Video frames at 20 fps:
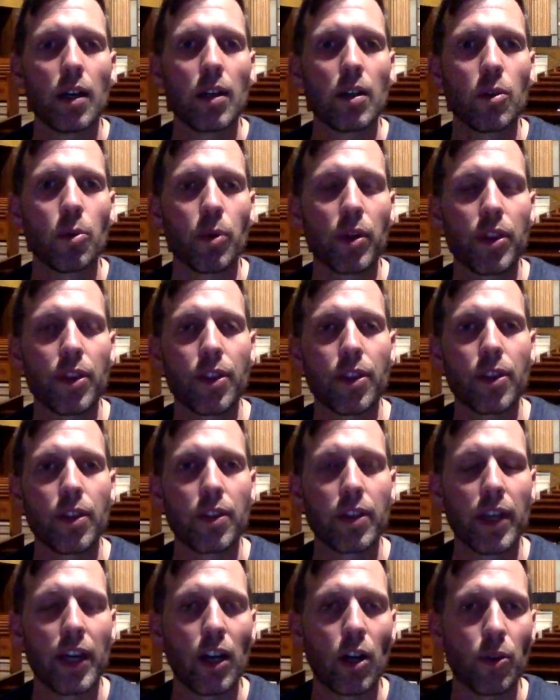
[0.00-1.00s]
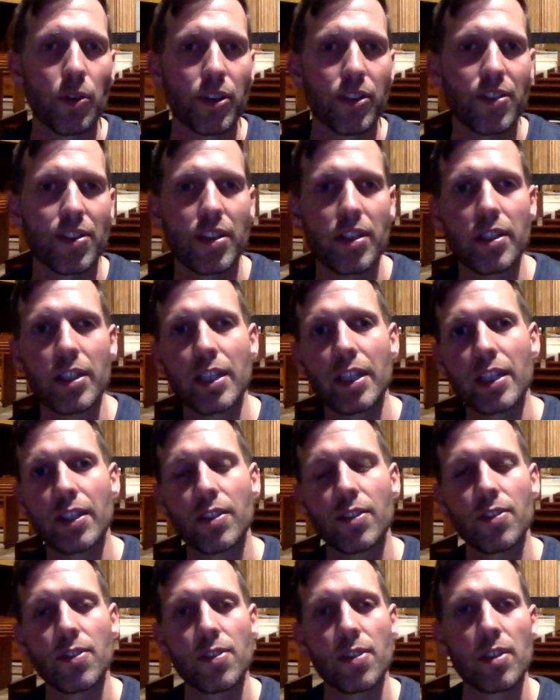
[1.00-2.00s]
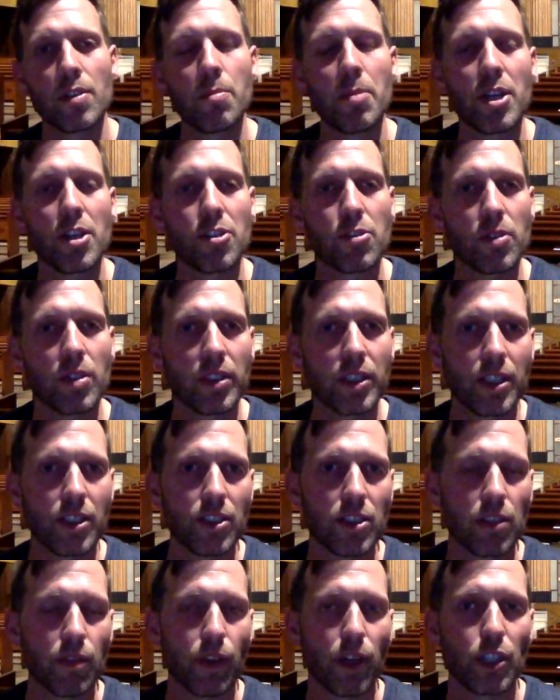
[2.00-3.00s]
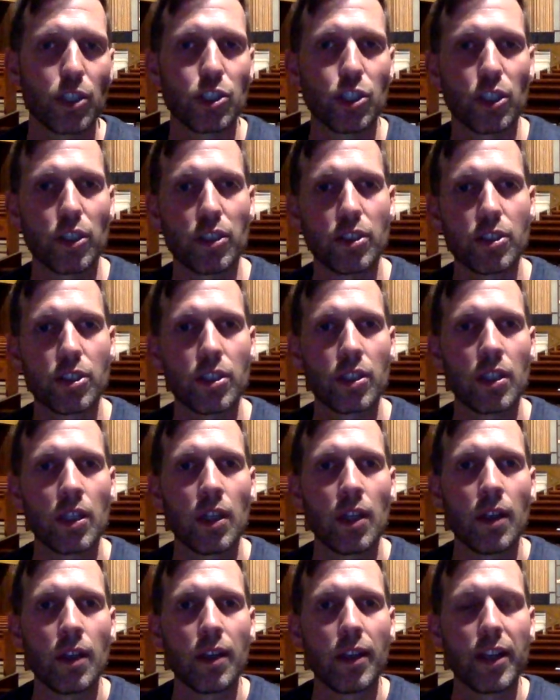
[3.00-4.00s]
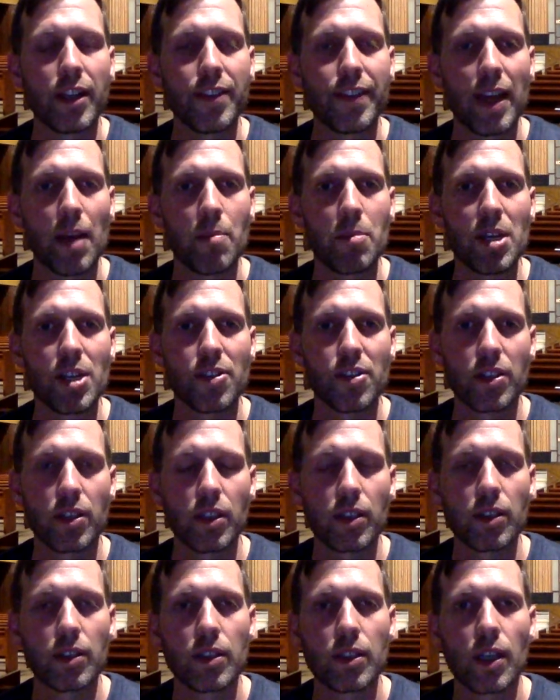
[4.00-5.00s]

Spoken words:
with the elders and the deacons and ministry leaders of our church in that mission.